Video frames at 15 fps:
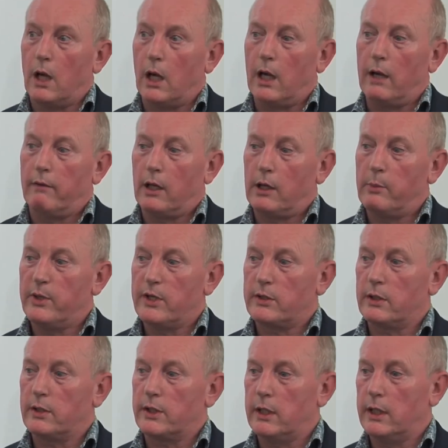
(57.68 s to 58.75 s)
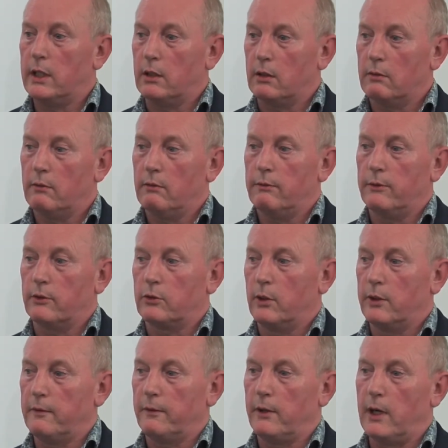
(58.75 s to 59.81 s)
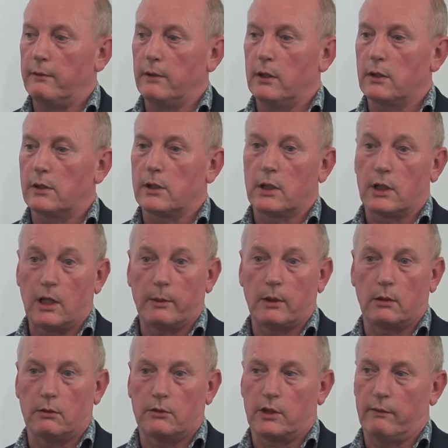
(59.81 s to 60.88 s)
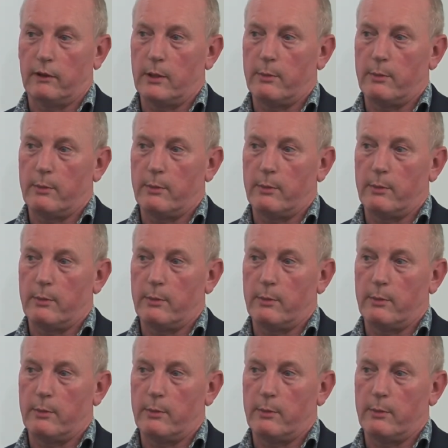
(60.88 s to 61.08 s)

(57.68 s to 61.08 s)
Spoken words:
I've had a business here for 25 years in chemicals. I ran